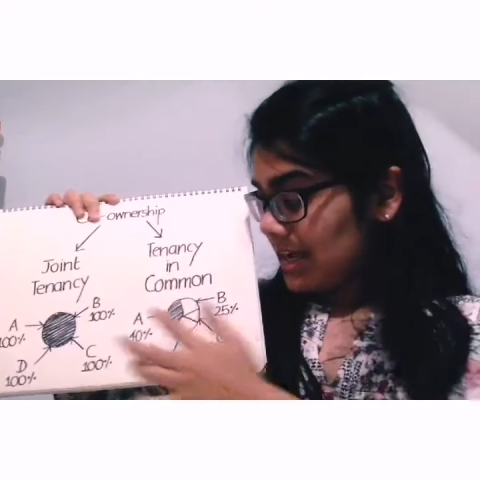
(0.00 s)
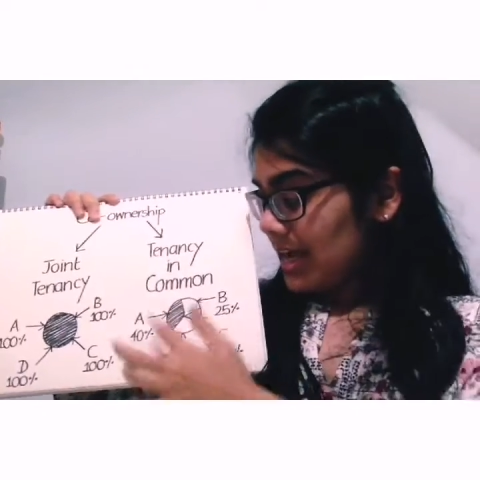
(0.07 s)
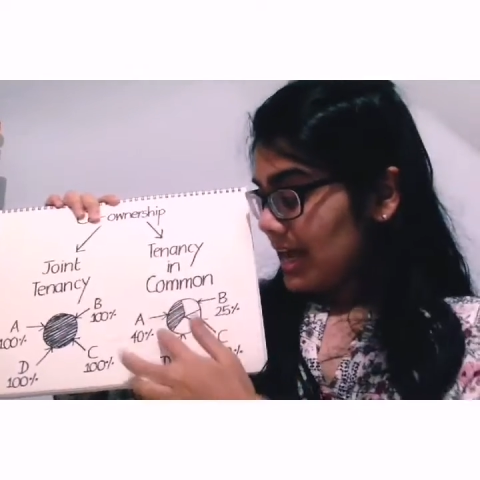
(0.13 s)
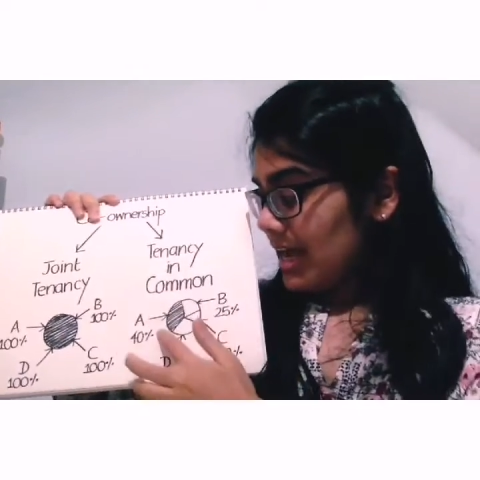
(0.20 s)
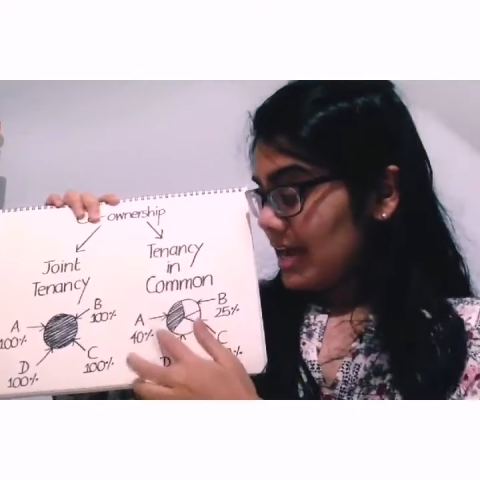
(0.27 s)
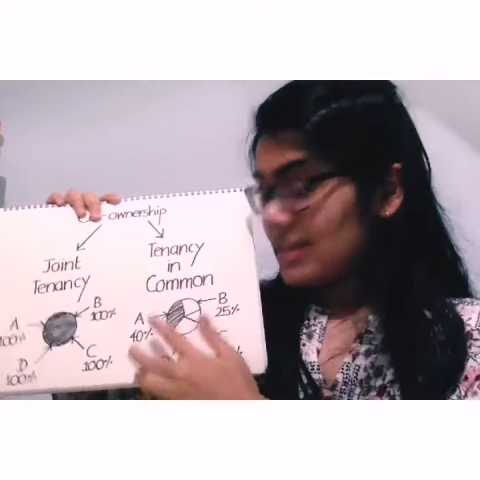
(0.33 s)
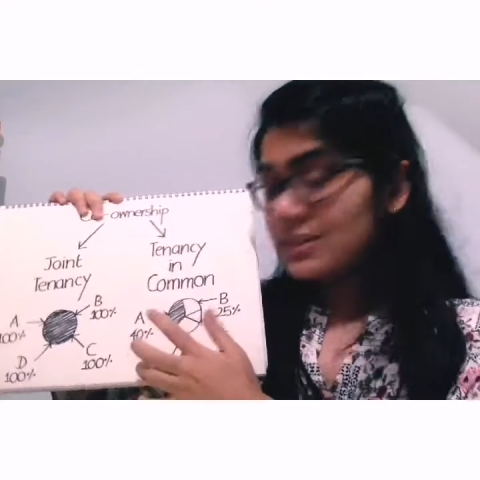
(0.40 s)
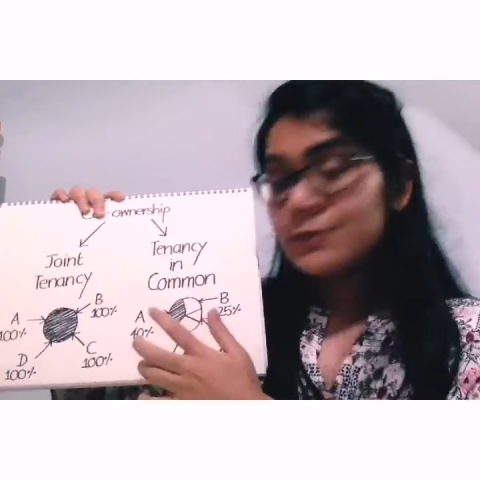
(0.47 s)
A
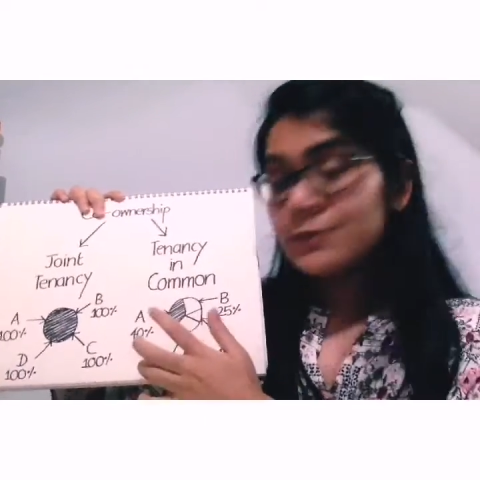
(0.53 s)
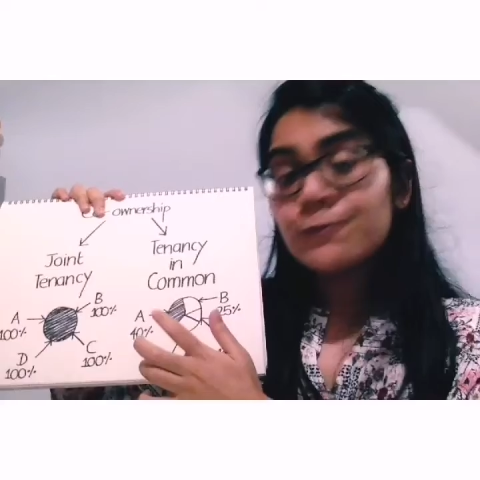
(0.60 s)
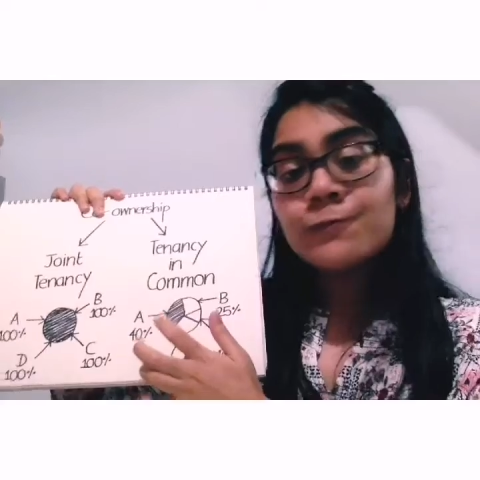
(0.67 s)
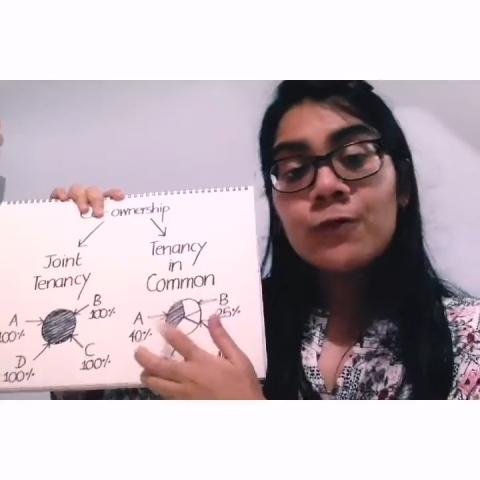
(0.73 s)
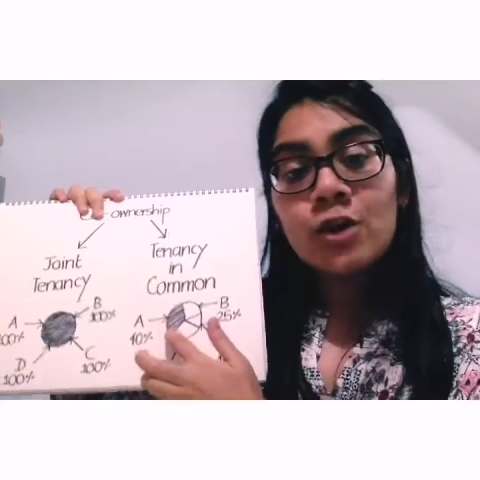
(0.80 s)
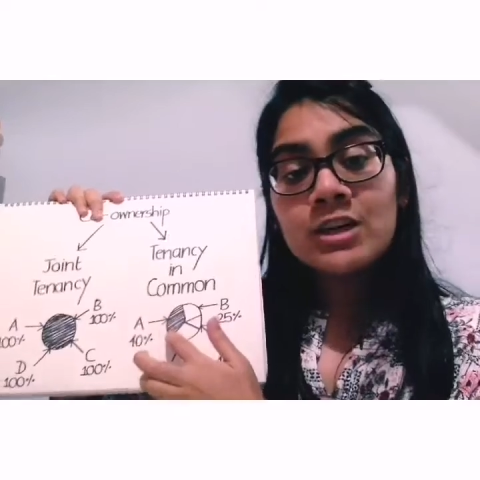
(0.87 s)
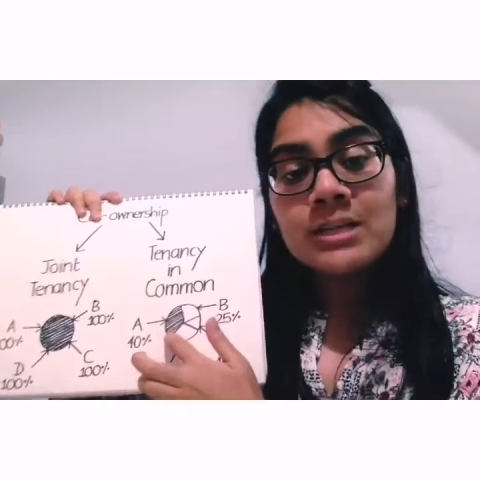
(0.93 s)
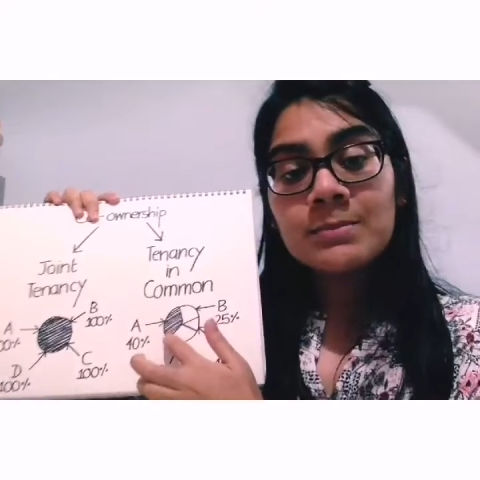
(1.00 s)
has a
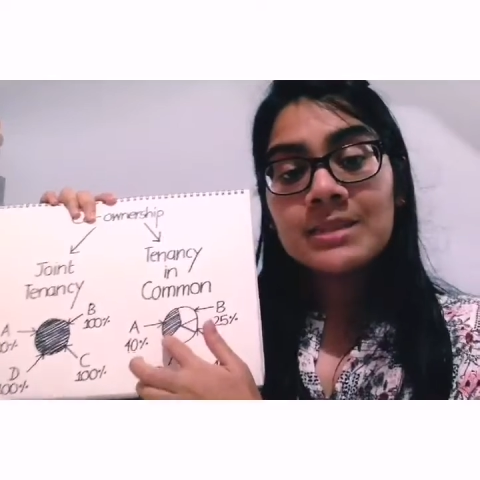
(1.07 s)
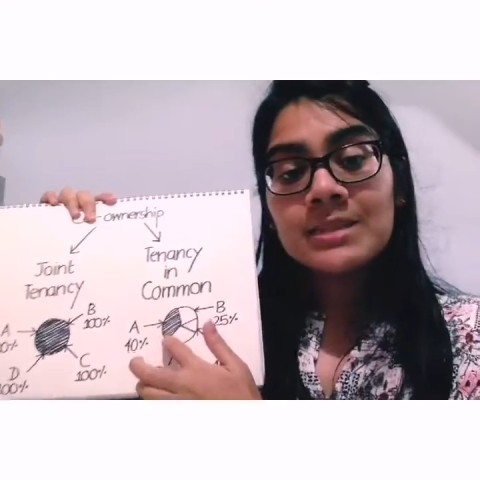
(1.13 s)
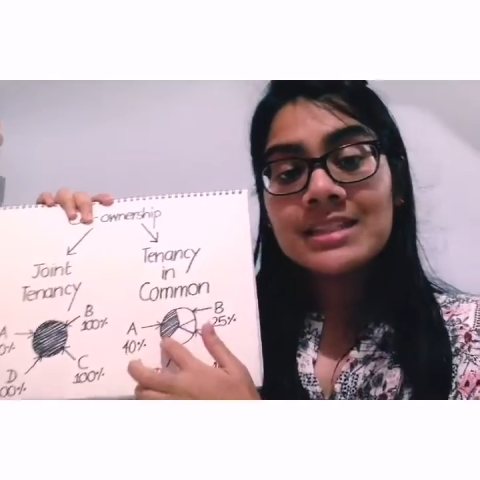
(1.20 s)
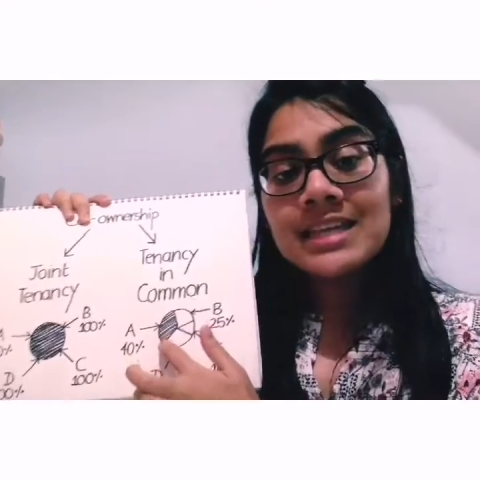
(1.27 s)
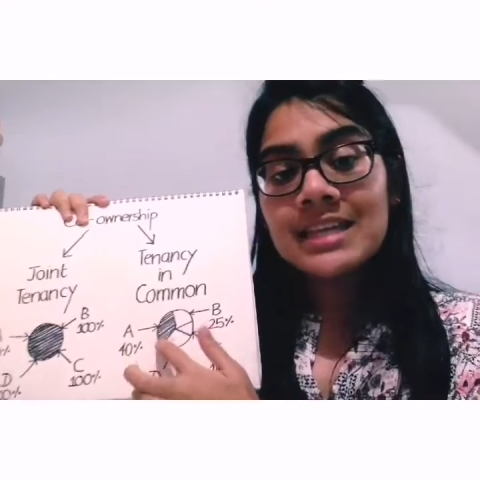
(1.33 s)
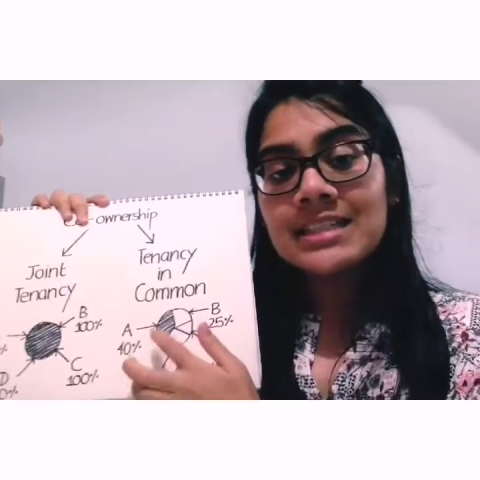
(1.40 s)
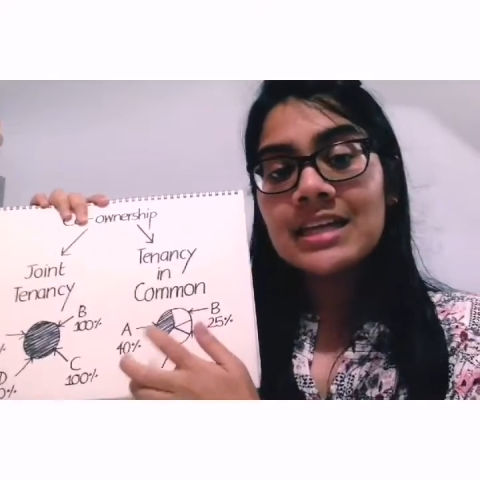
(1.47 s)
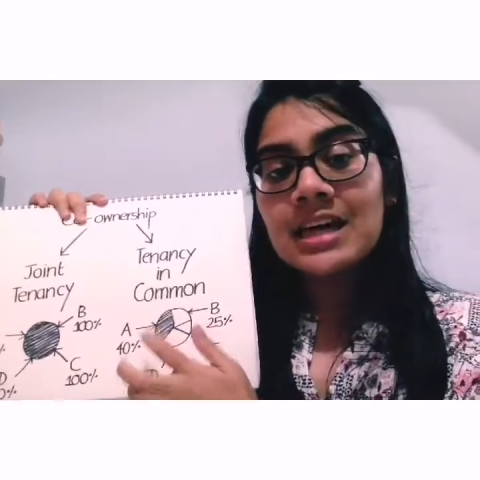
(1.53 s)

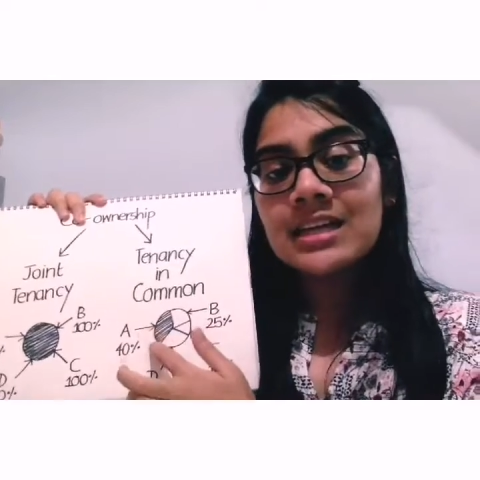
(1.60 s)
40%